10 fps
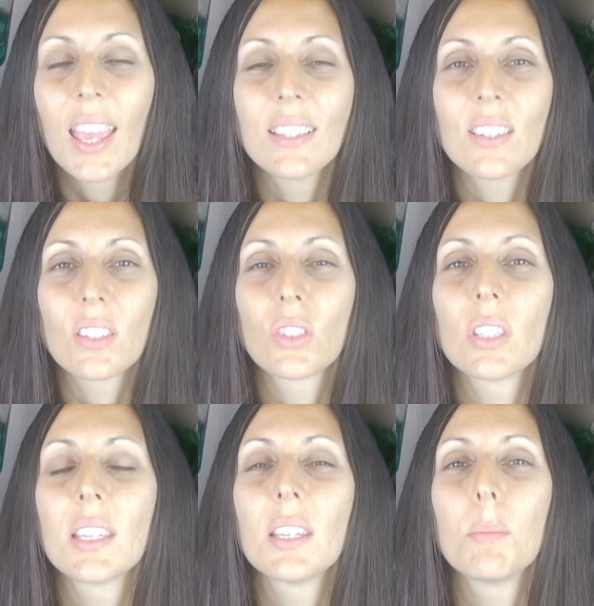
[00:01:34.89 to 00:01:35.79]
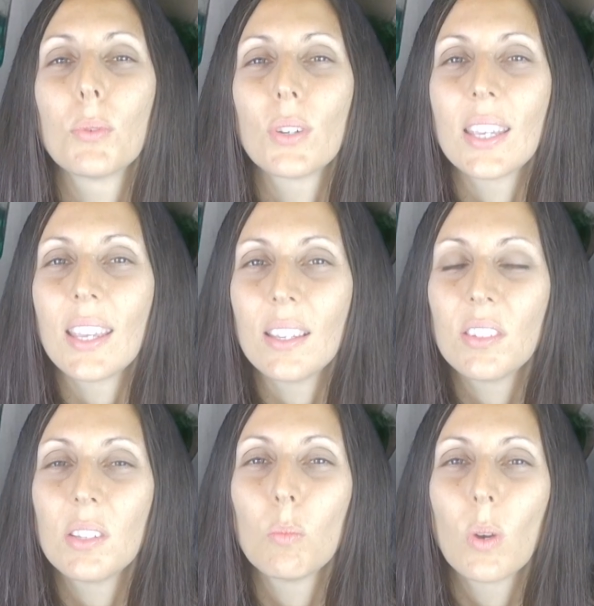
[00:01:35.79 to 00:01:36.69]
It's actually pretty
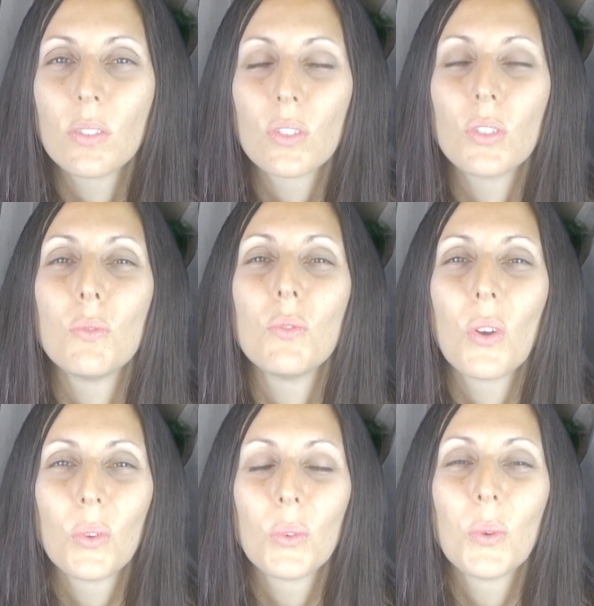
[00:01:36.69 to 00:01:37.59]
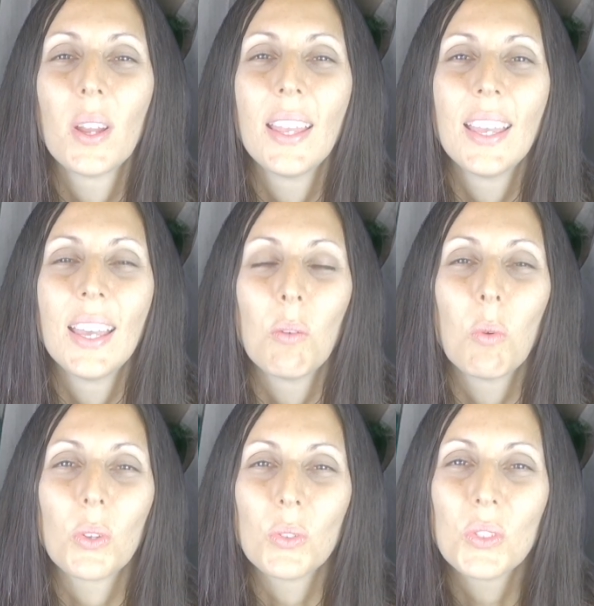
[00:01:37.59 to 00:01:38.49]
easy once you know
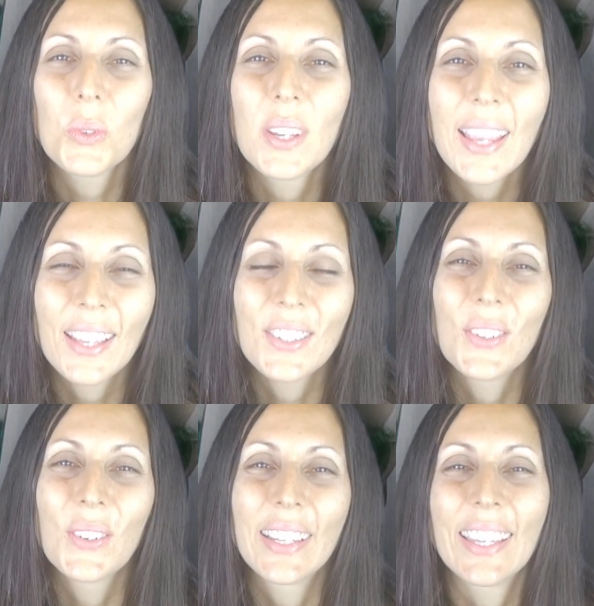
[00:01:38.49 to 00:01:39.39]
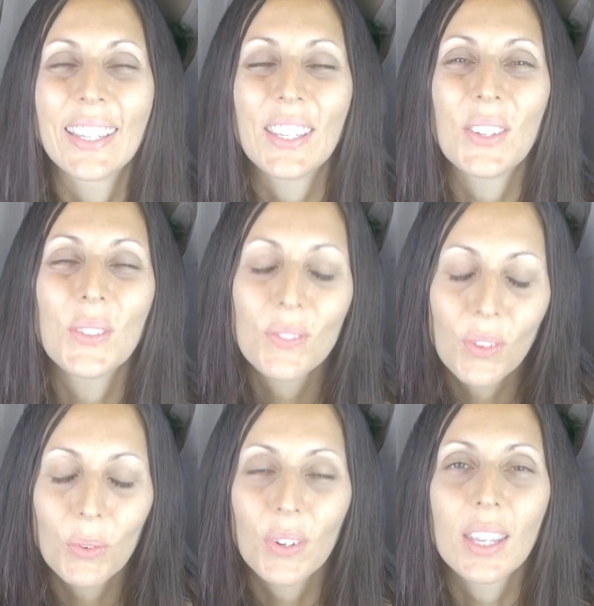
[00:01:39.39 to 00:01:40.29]
what you're doing and you've
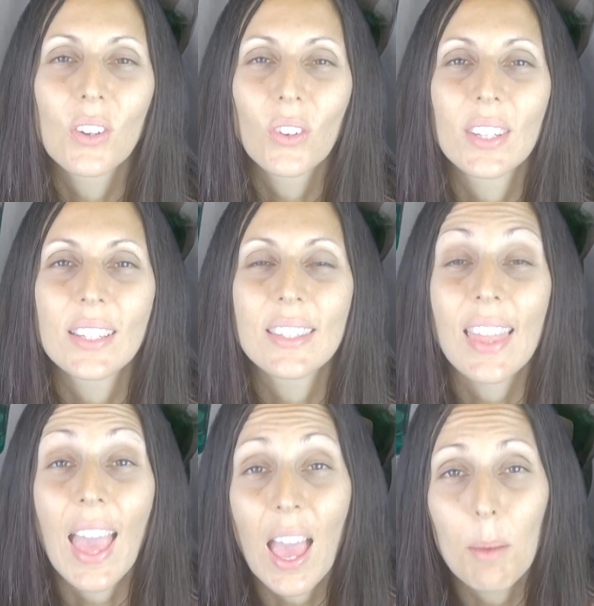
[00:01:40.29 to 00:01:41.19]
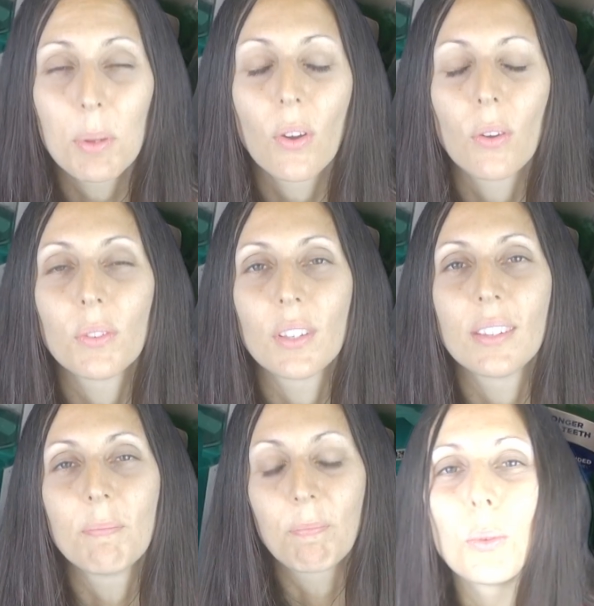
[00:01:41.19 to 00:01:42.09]
already gotten into the habit of it.
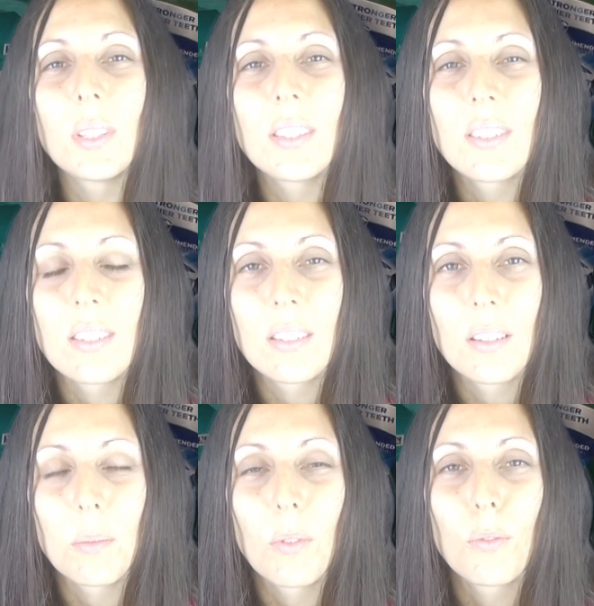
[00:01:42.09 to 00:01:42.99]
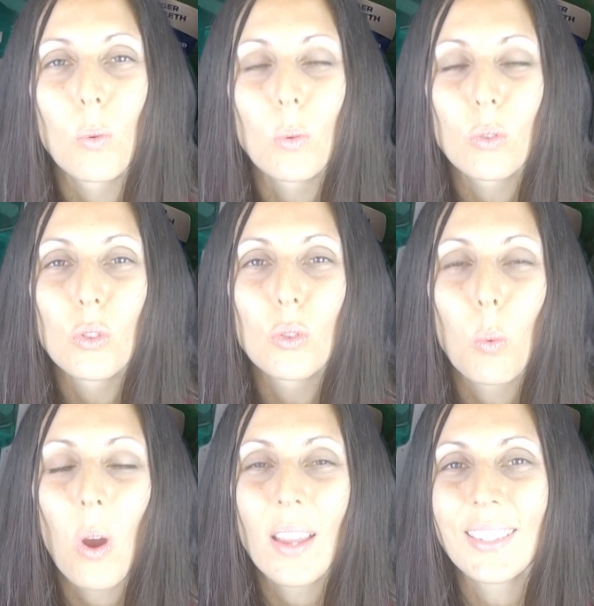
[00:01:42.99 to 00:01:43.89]
Doing the system for
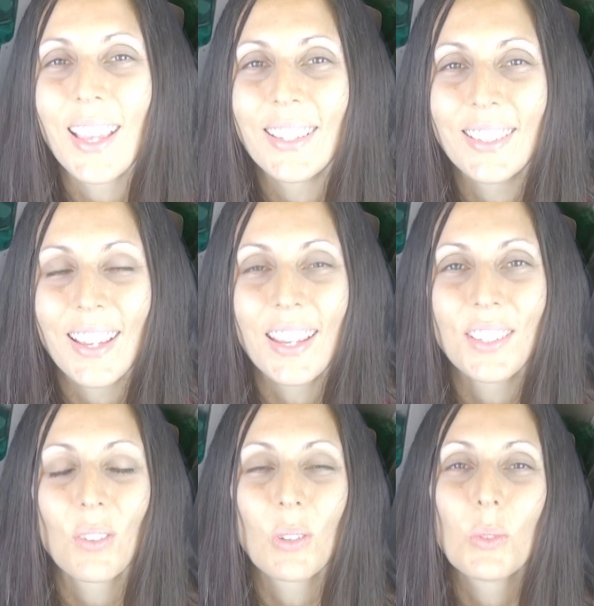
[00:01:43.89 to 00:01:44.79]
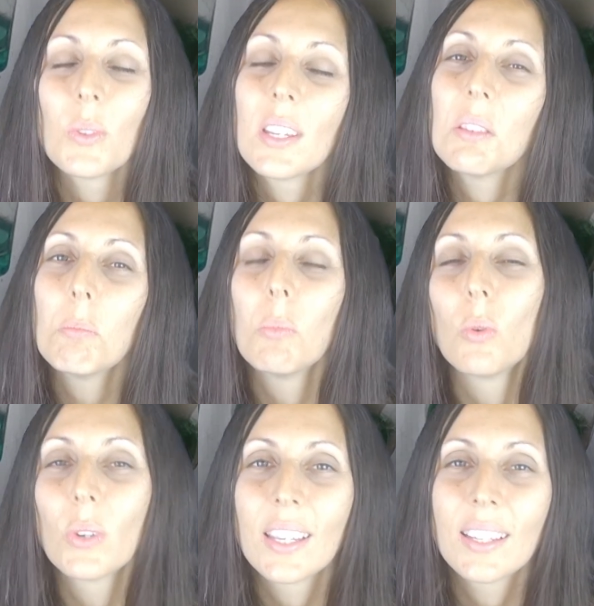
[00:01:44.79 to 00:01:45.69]
twice a day. So I do it in the
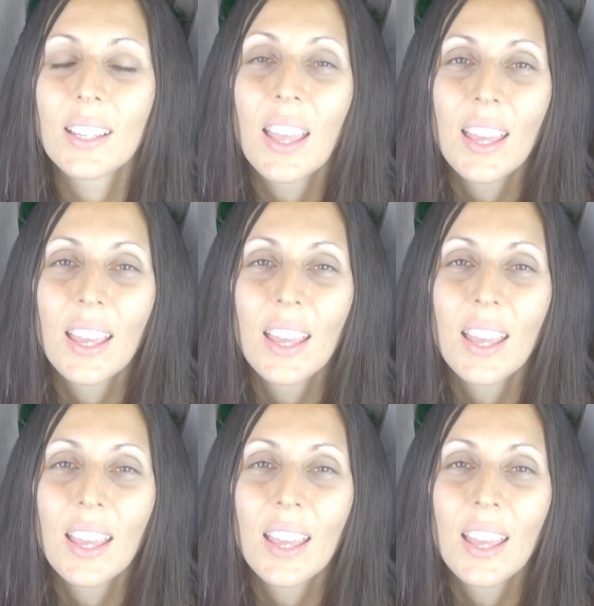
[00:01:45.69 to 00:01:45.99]
morning,